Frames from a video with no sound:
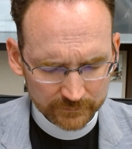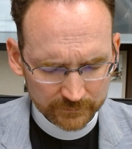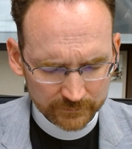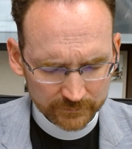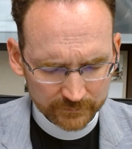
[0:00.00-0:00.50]

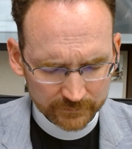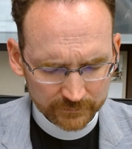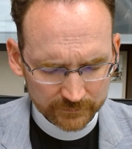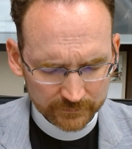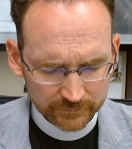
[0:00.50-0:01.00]

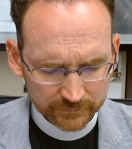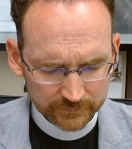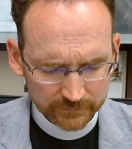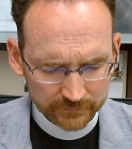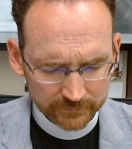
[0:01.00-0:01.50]

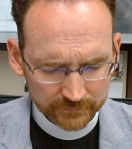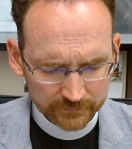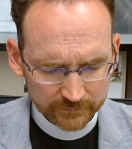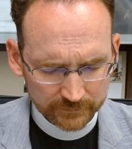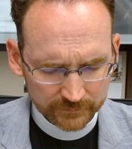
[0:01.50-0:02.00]

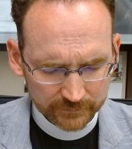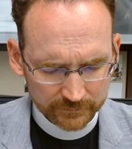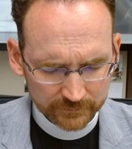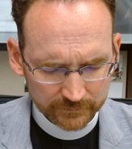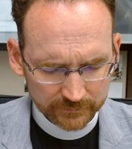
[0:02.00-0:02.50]

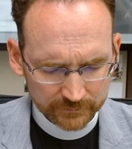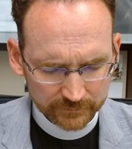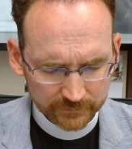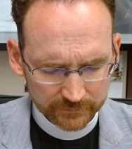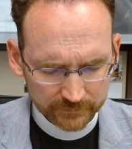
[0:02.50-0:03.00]

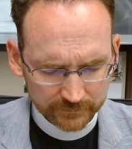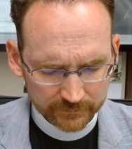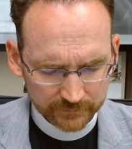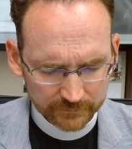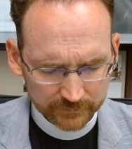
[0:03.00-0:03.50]

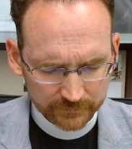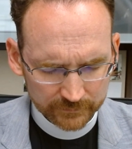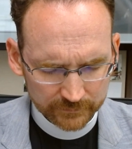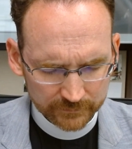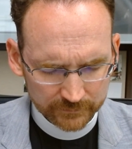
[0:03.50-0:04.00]

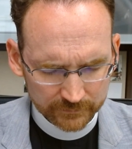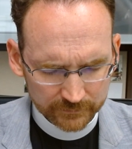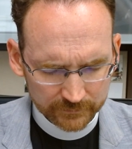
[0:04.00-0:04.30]
[no speech]